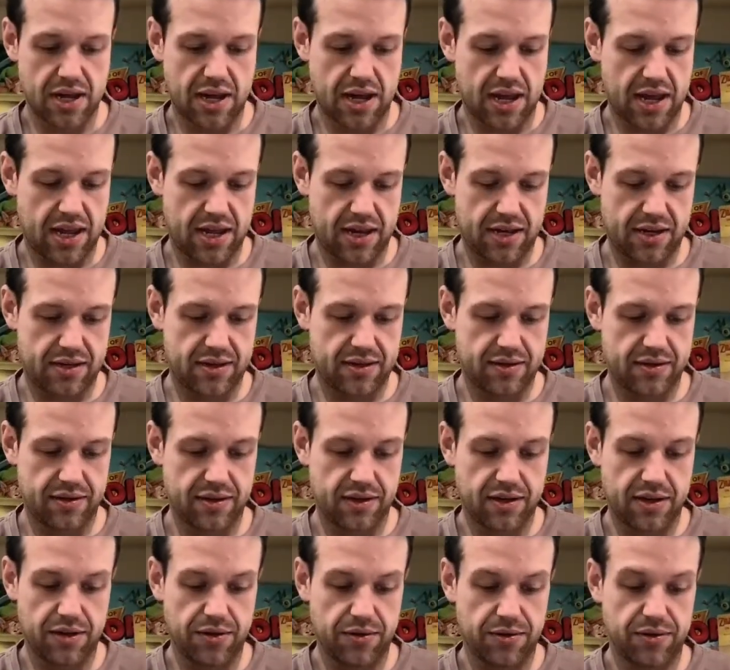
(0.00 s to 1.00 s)
And,
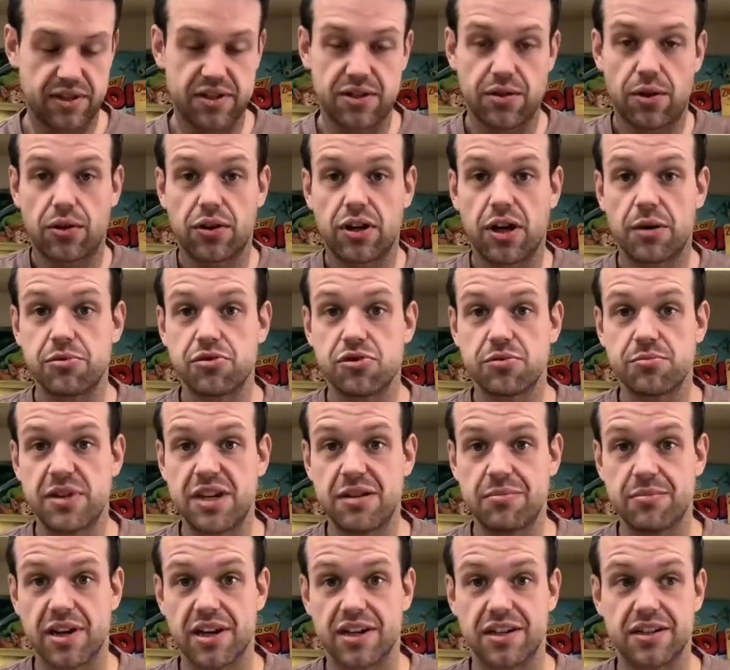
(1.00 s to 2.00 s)
this all comes from
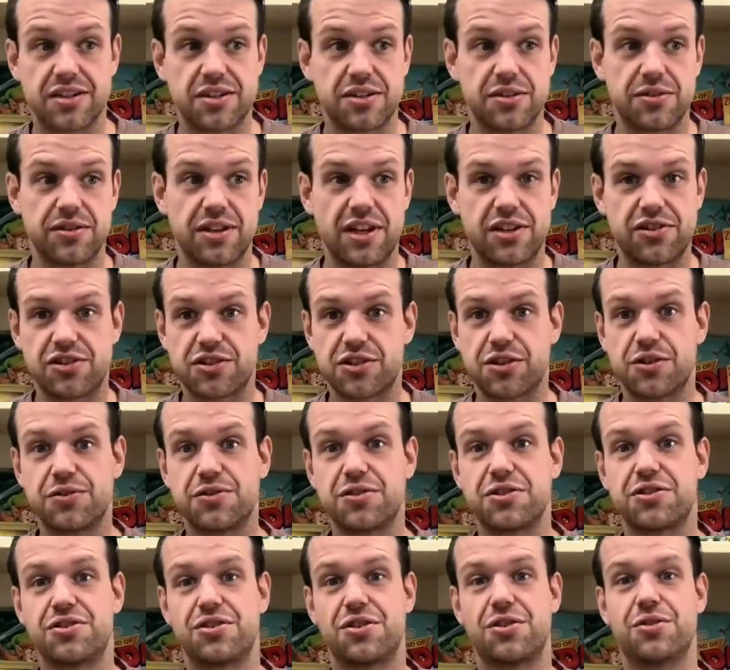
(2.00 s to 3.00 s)
eBay. So that just goes
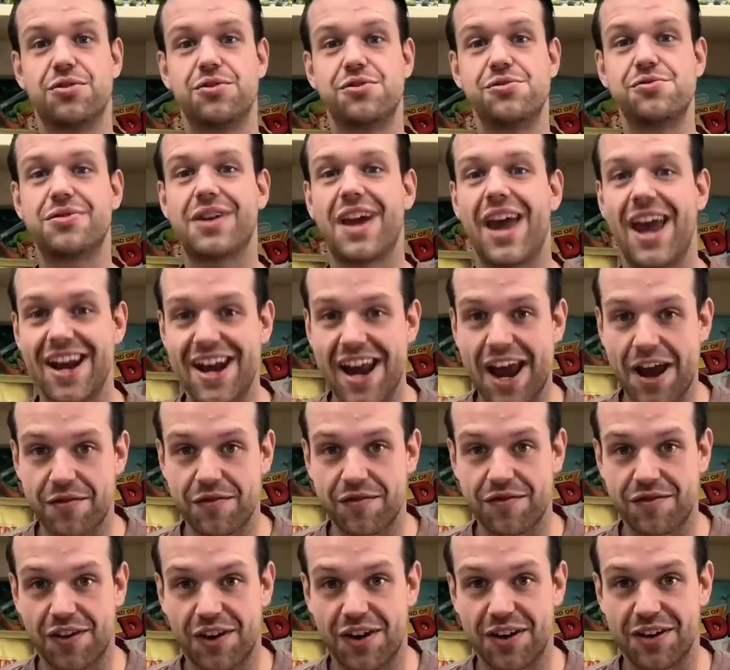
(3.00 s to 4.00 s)
to show you can have
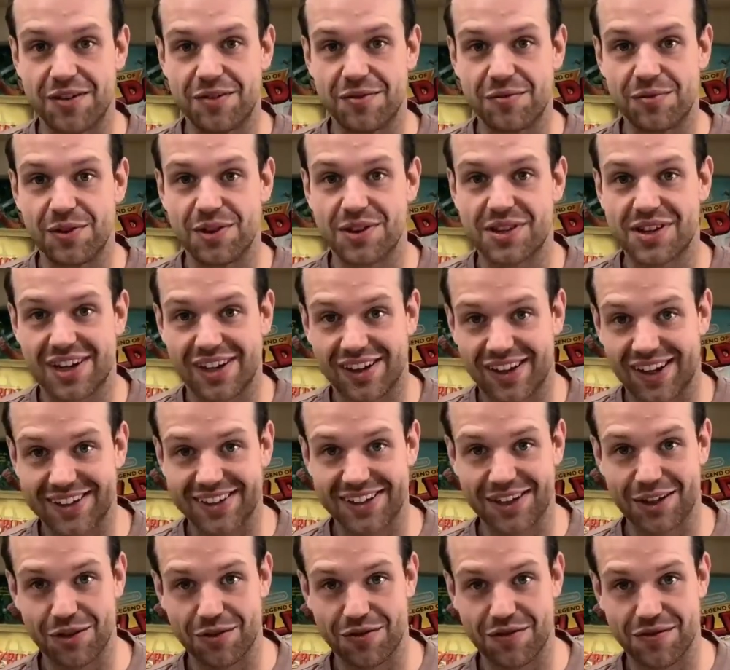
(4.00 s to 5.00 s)
fun with
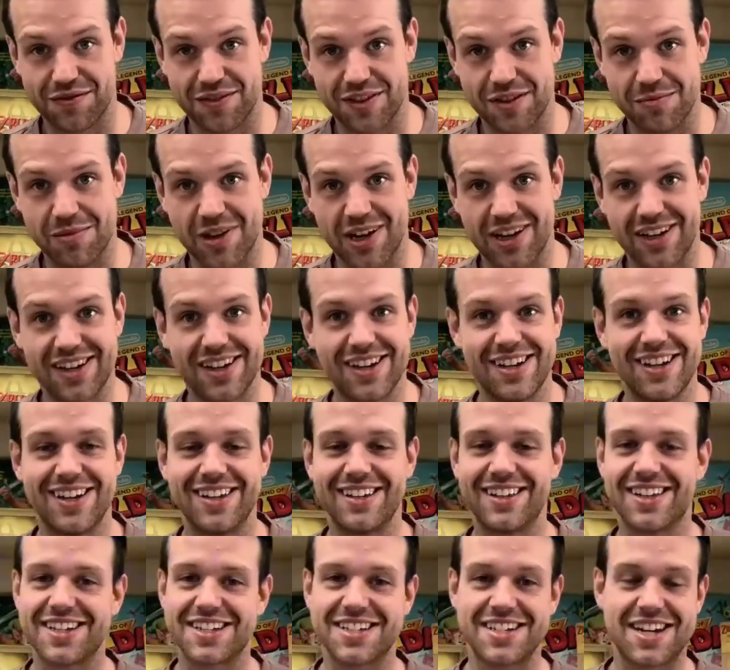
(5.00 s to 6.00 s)
collecting off of eBay. It
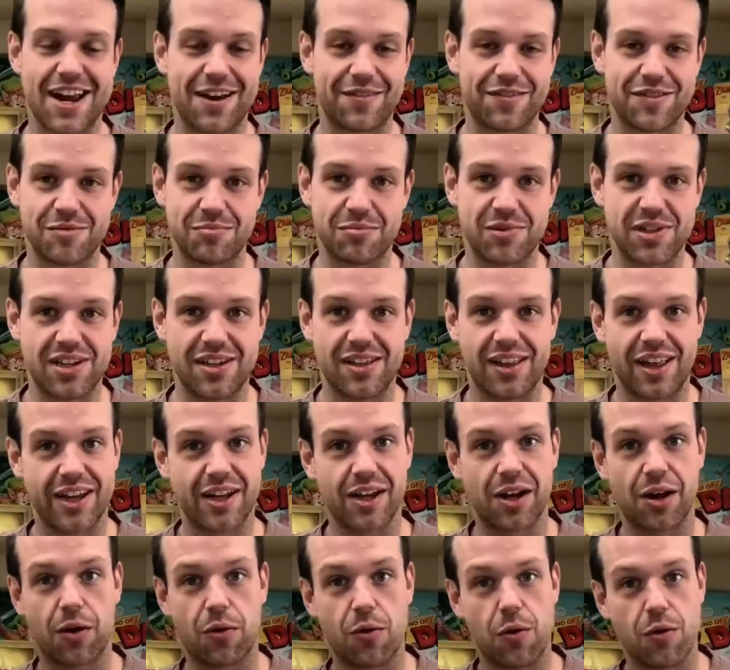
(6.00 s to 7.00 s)
doesn't have to be like,
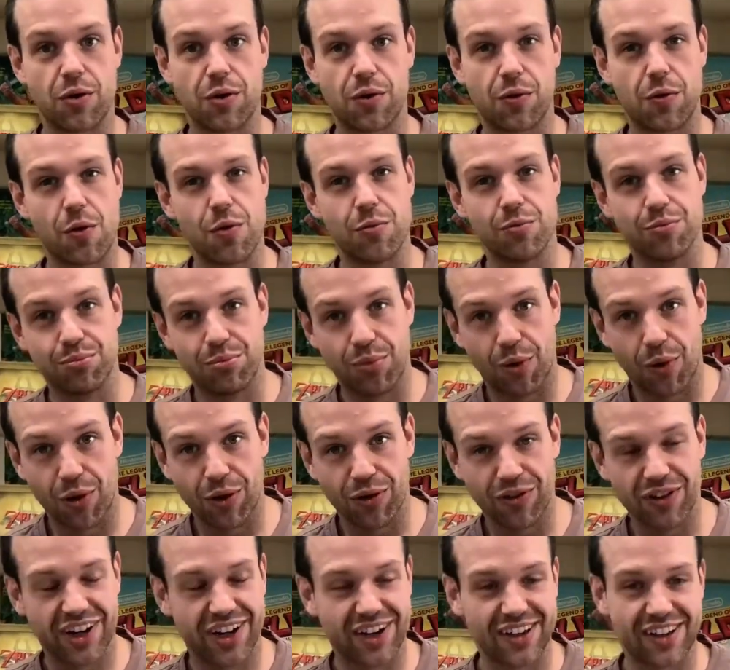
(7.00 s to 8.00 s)
quote unquote,
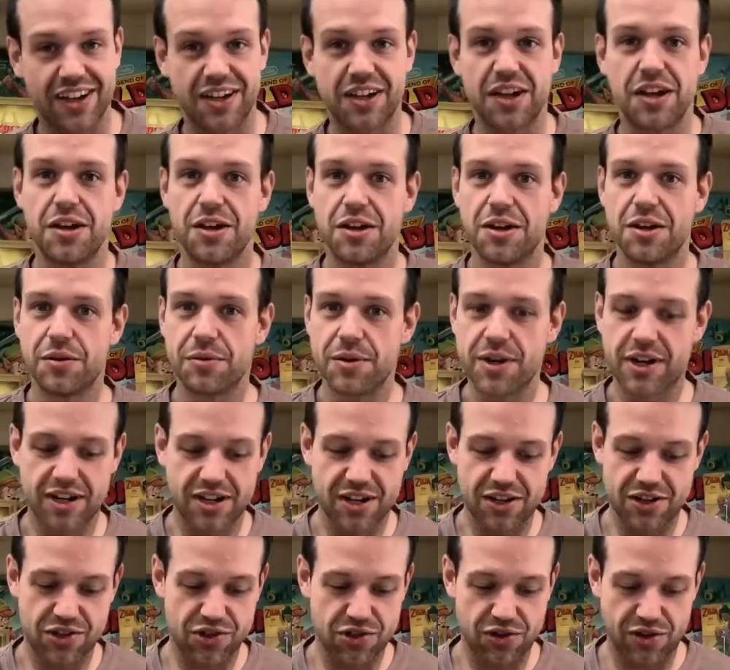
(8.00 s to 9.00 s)
boring. Like, we can
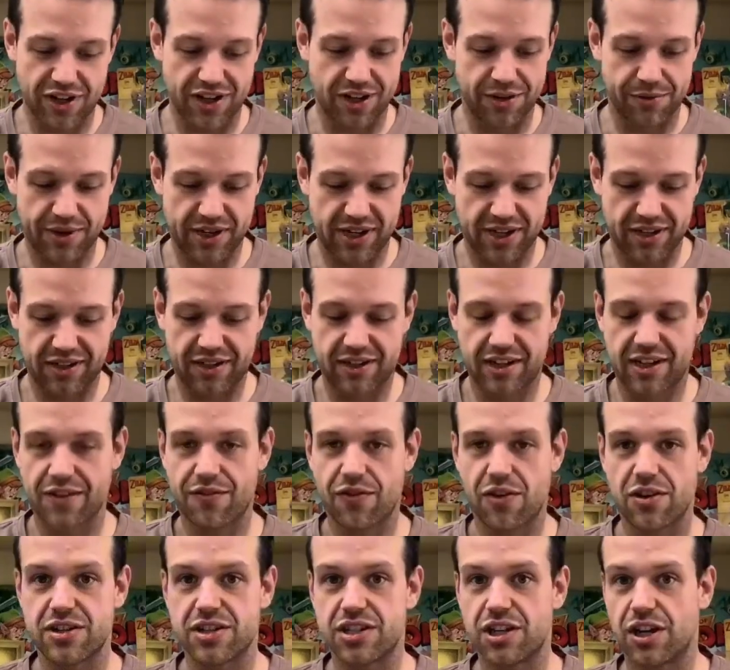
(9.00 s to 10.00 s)
enjoy it. We can give
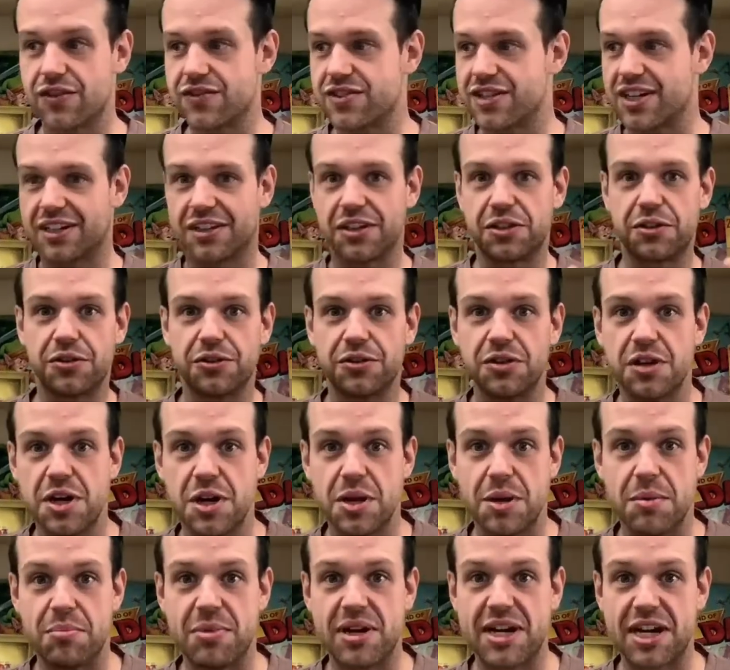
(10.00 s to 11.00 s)
ourselves like little
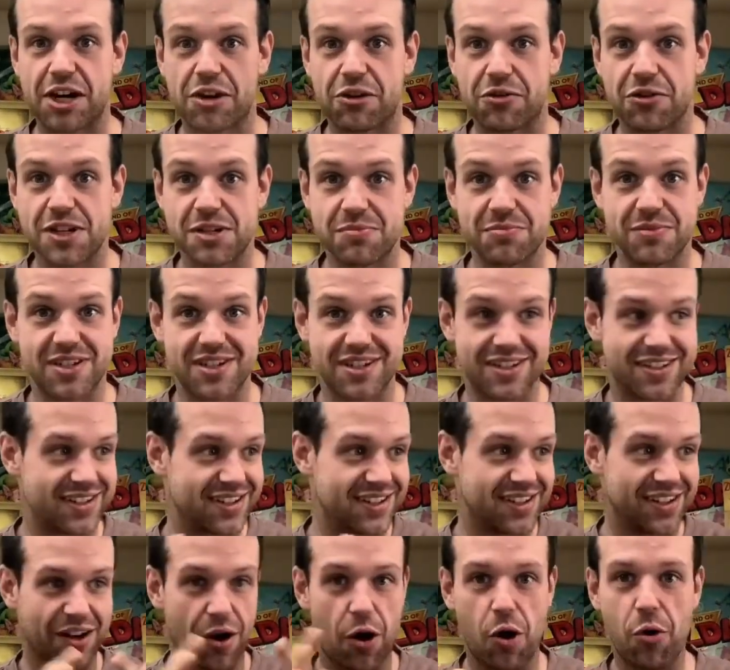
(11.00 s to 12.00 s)
mini Christmases
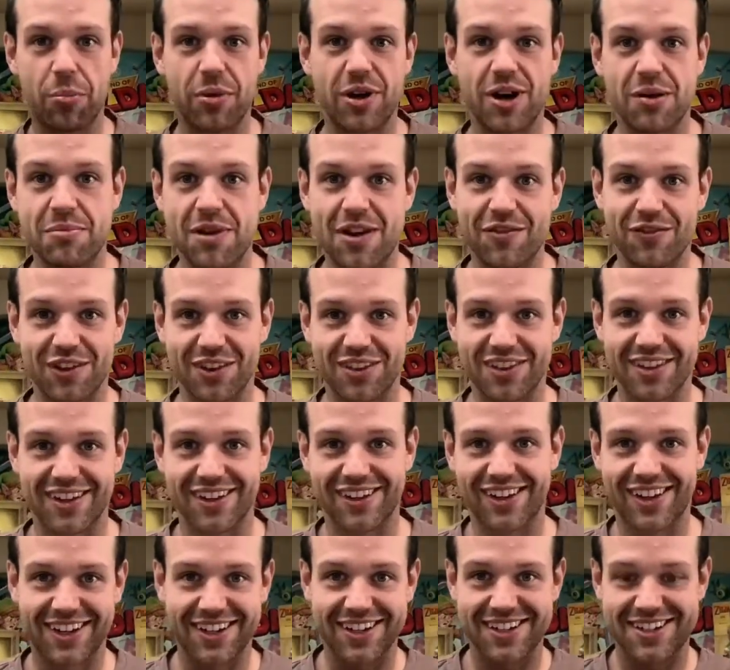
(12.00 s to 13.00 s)
to open up everything.
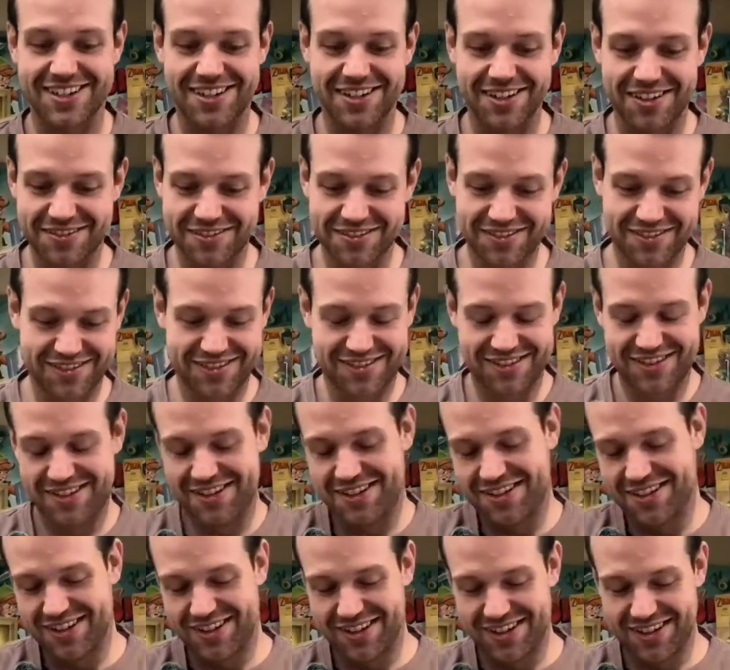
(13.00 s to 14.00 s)
Like, it's
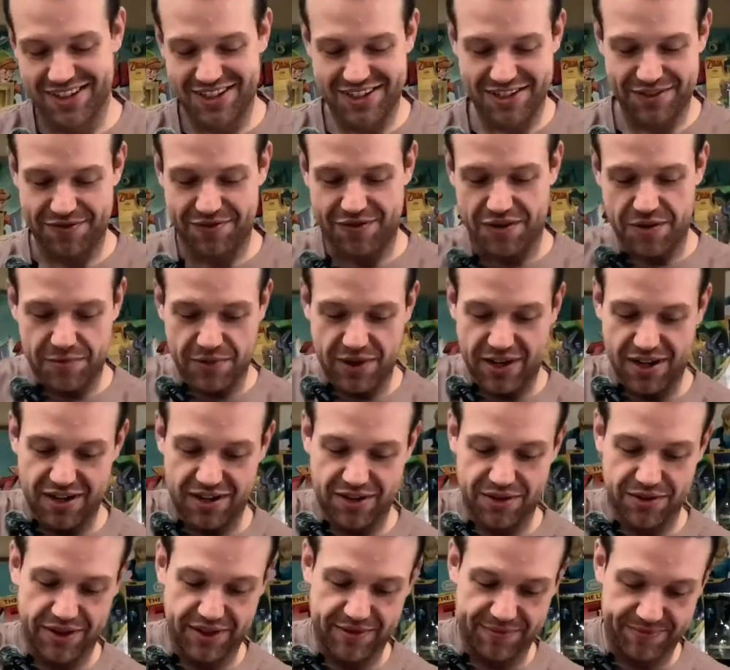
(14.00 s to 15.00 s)
a fun way to
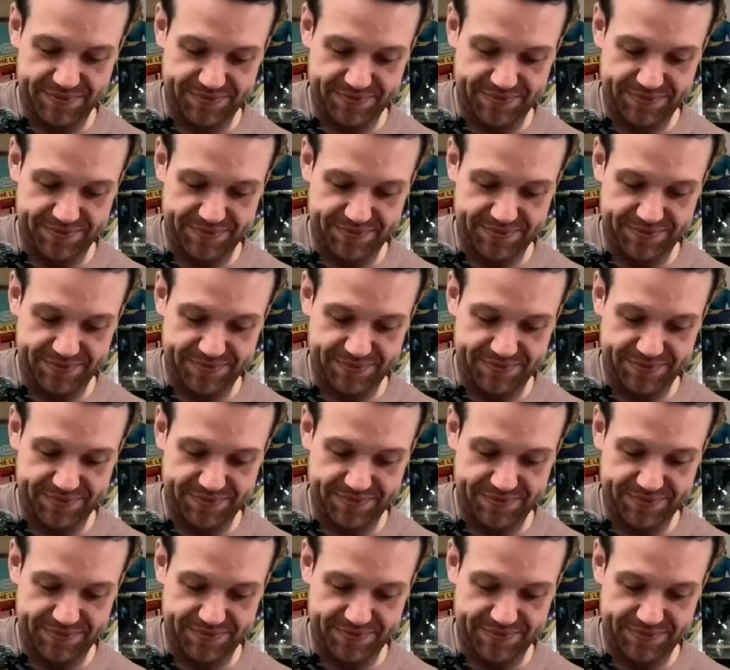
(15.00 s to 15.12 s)
do it.